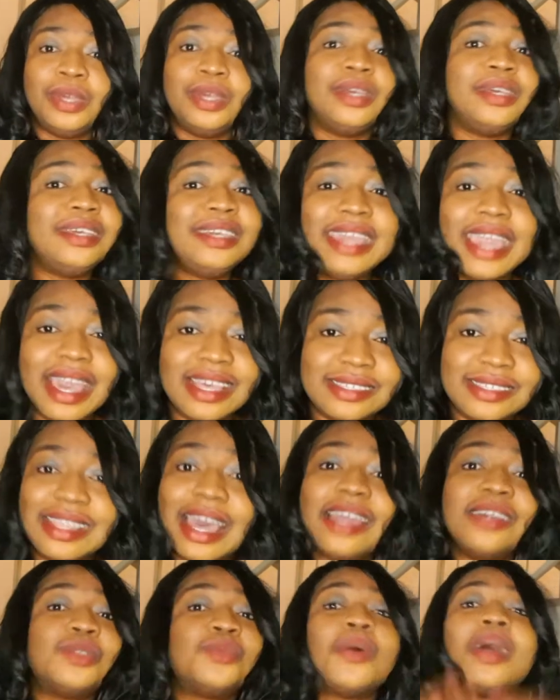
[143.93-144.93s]
Yes,
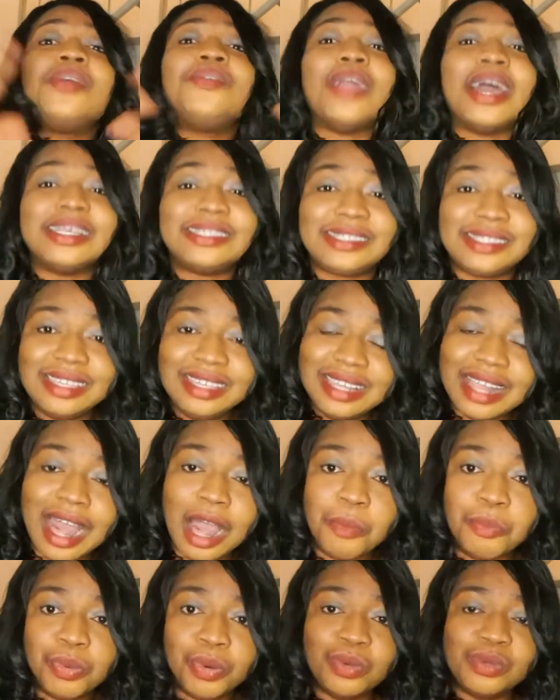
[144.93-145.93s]
that is why you are seeing
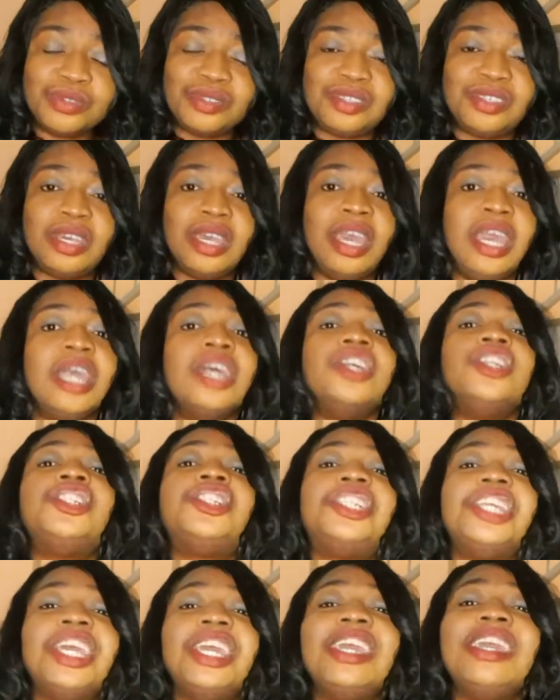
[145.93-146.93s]
her post.
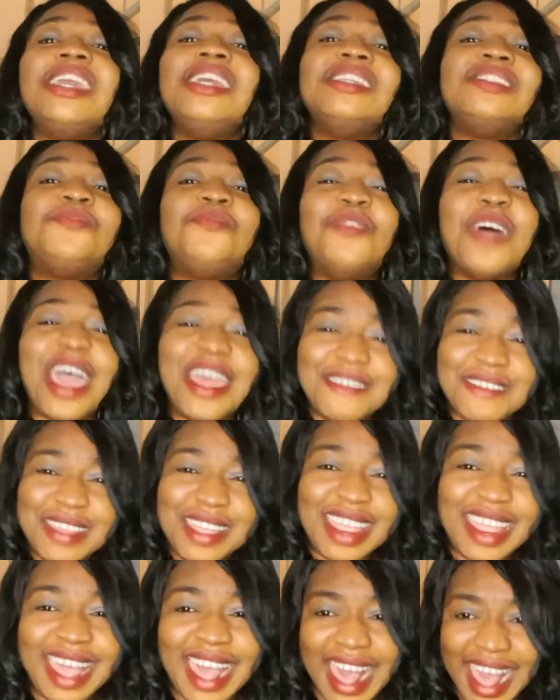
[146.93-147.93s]
She is
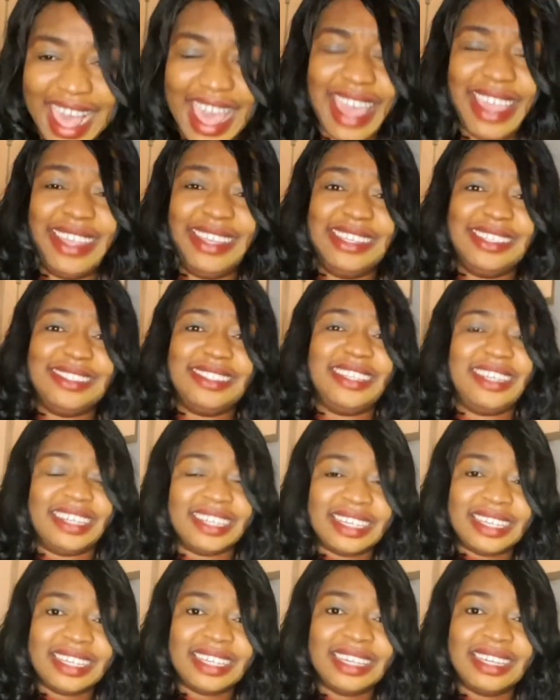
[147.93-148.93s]
very kind.
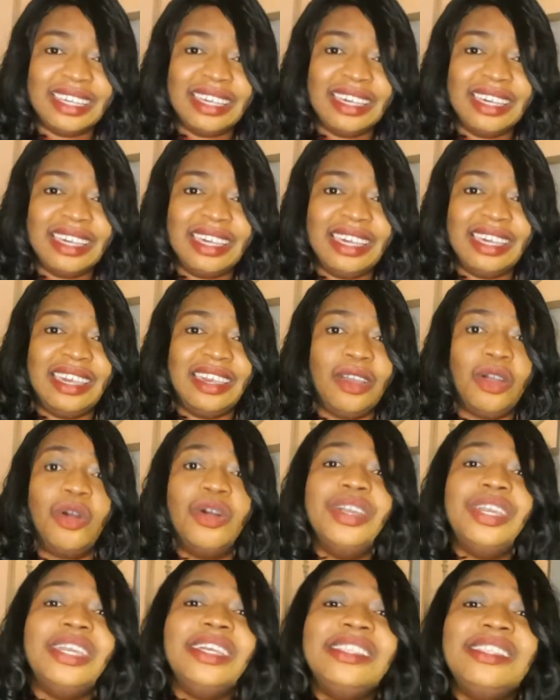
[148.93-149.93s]

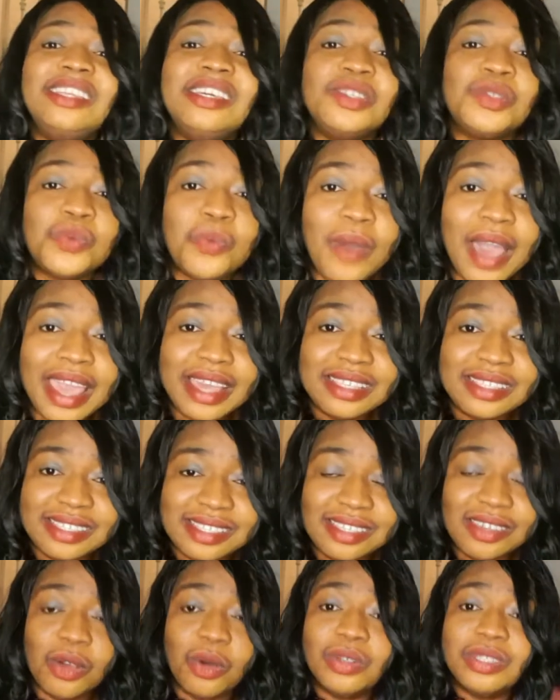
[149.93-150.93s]
In this
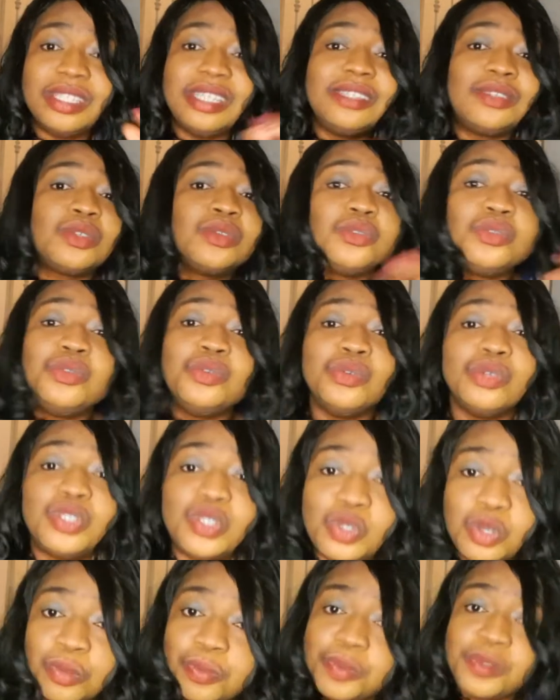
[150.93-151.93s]
YT, on this
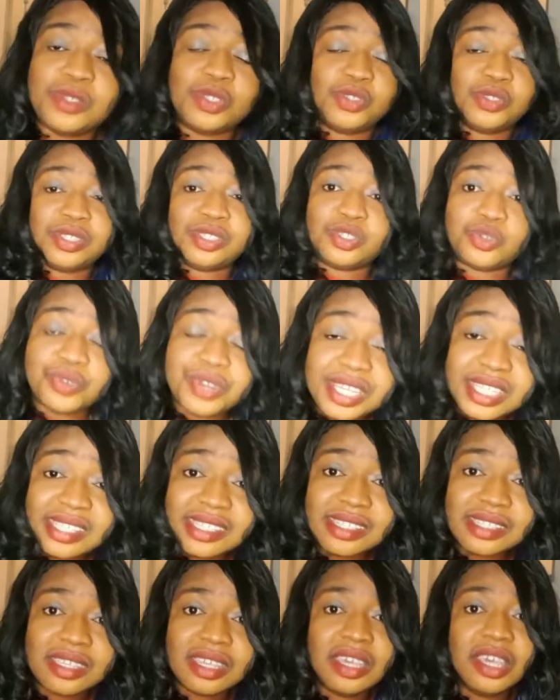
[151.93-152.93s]
YouTube street,
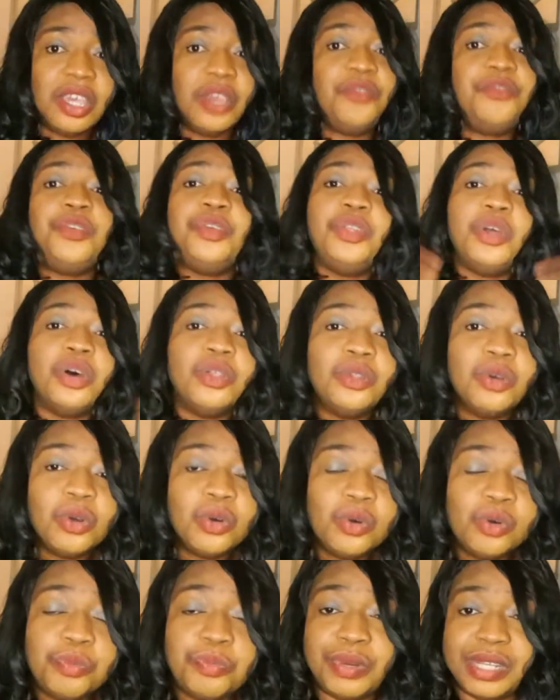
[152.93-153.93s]
if you don't know
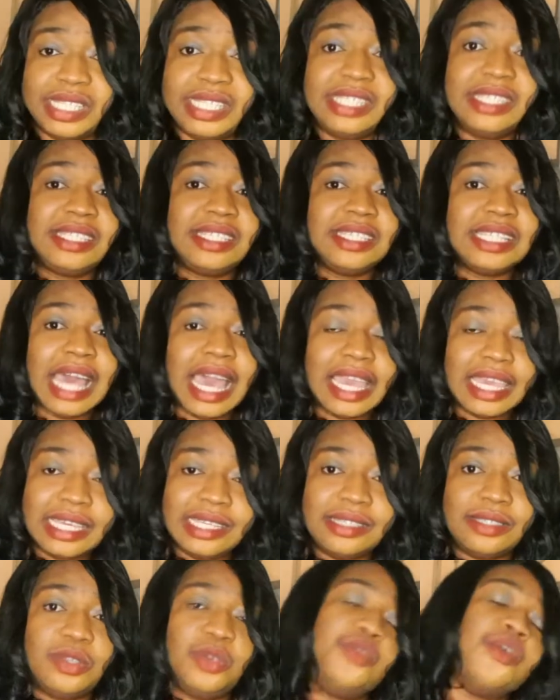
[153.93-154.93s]
who Pretty Tina
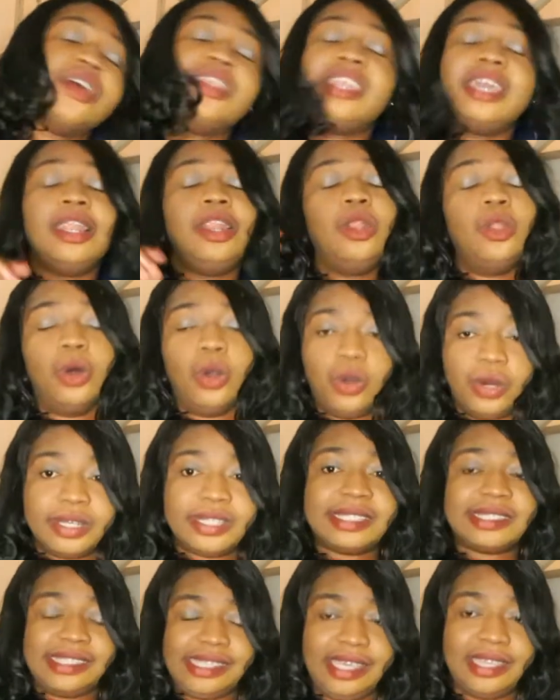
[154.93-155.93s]
is, you're on a
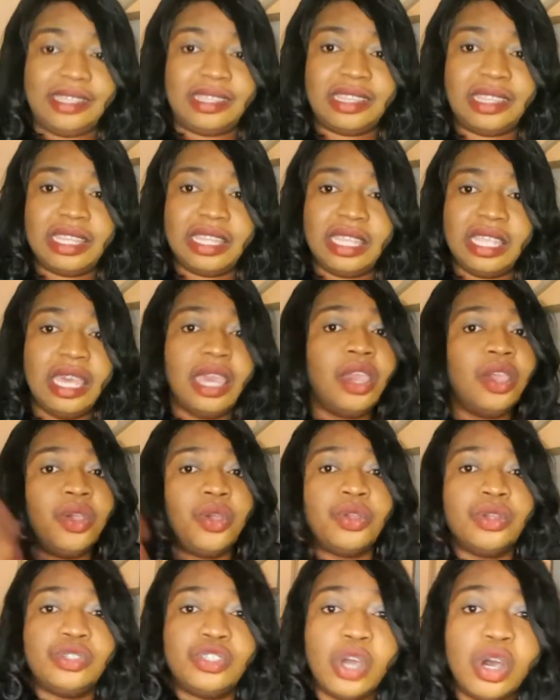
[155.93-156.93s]
long thing.
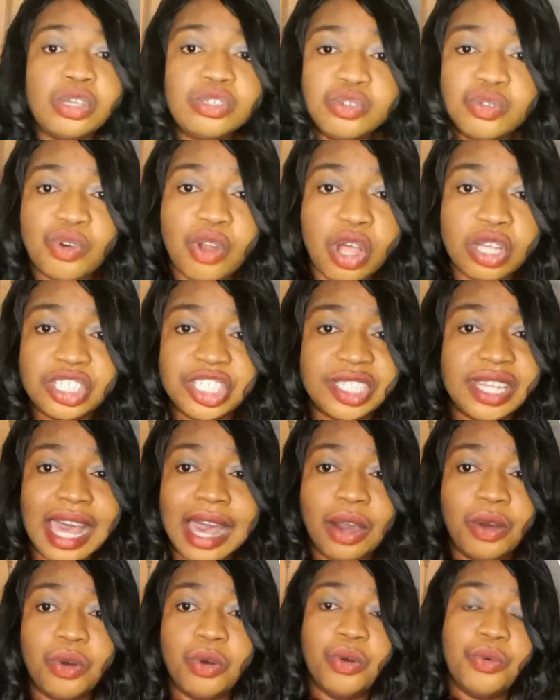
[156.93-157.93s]
Just rush
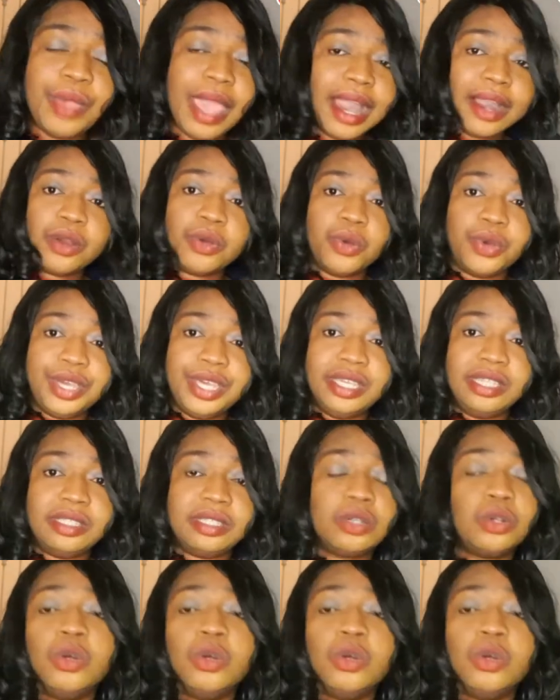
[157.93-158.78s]
now. We are going.